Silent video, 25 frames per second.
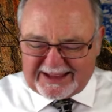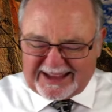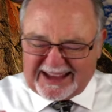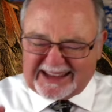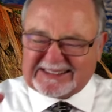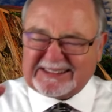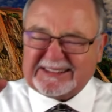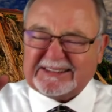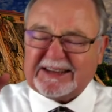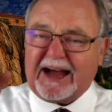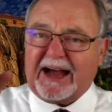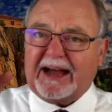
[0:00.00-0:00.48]

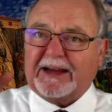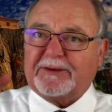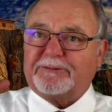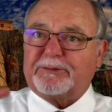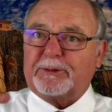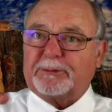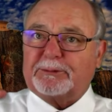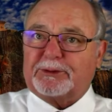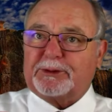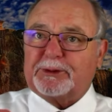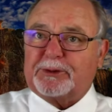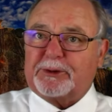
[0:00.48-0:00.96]
Aside
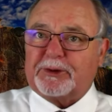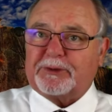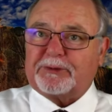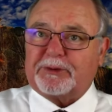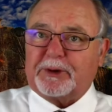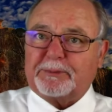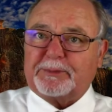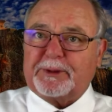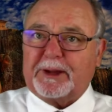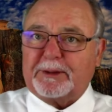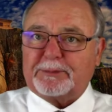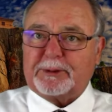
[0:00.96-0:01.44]
from two or
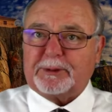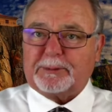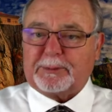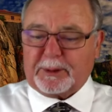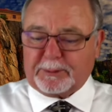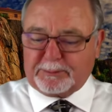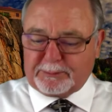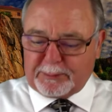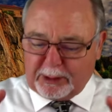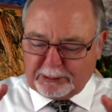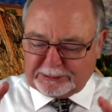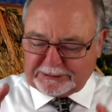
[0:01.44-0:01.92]
three people,
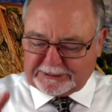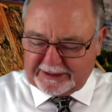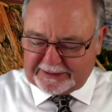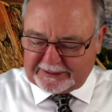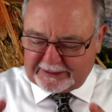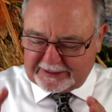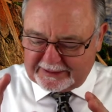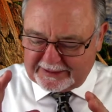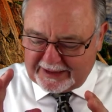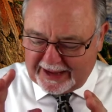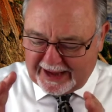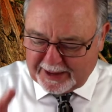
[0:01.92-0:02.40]
but mostly
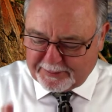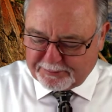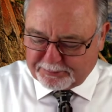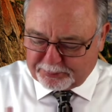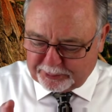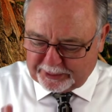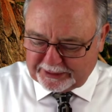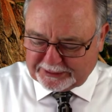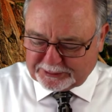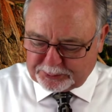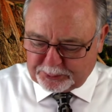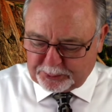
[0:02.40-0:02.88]
the high
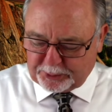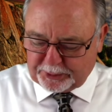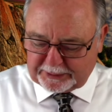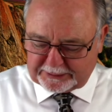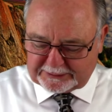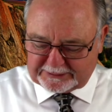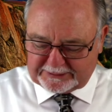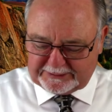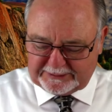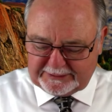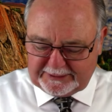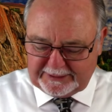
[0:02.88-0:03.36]
priest
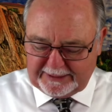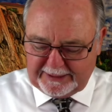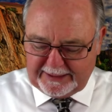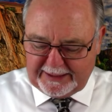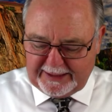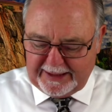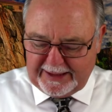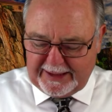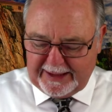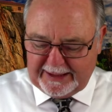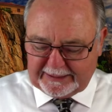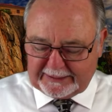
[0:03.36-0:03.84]
worked.
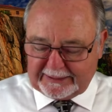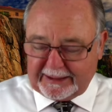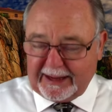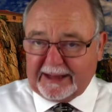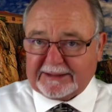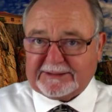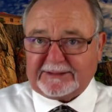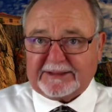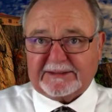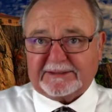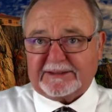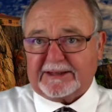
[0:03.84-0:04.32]

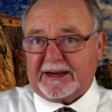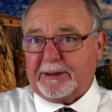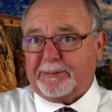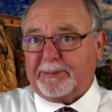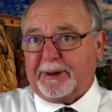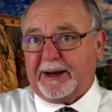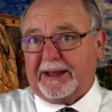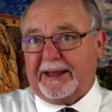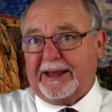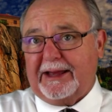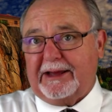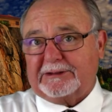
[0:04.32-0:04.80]
God says,
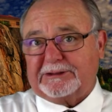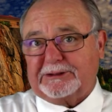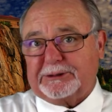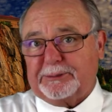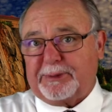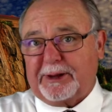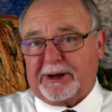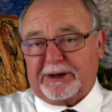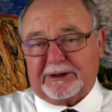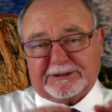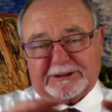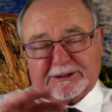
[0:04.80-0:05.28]
anybody else, you
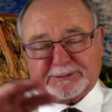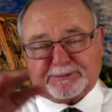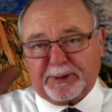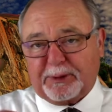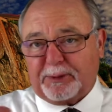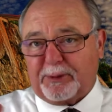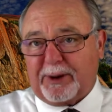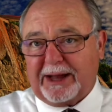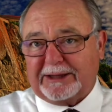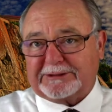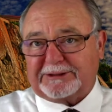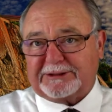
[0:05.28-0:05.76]
better just be
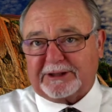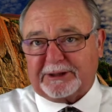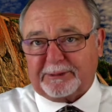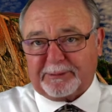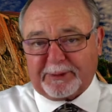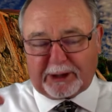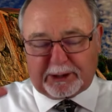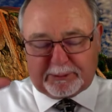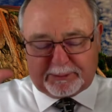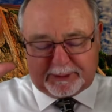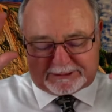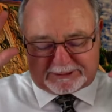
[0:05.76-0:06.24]
watching. You
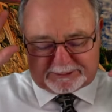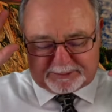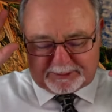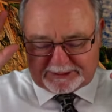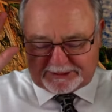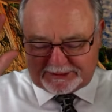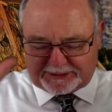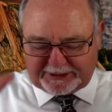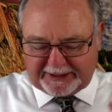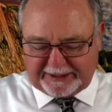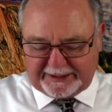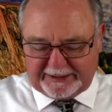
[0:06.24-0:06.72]
better just be
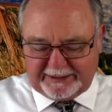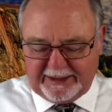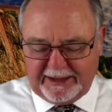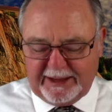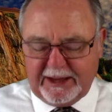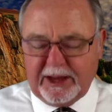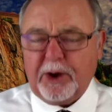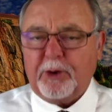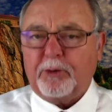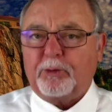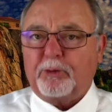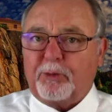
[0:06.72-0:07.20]
sitting,
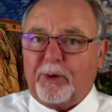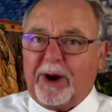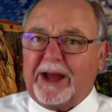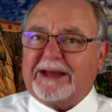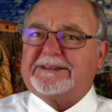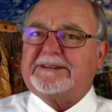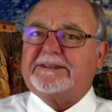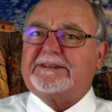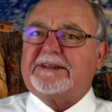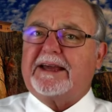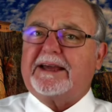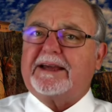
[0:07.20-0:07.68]

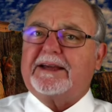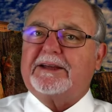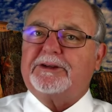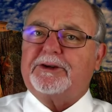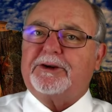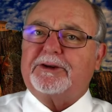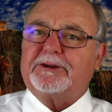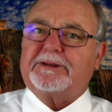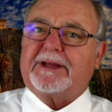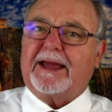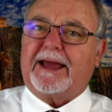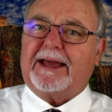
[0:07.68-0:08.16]
resting in
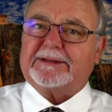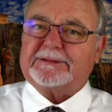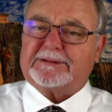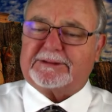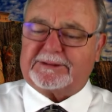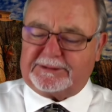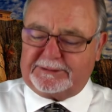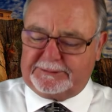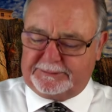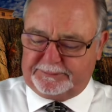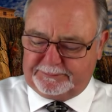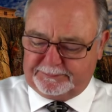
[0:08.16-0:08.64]
your
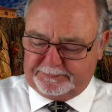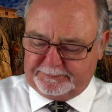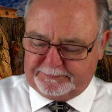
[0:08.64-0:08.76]
tents.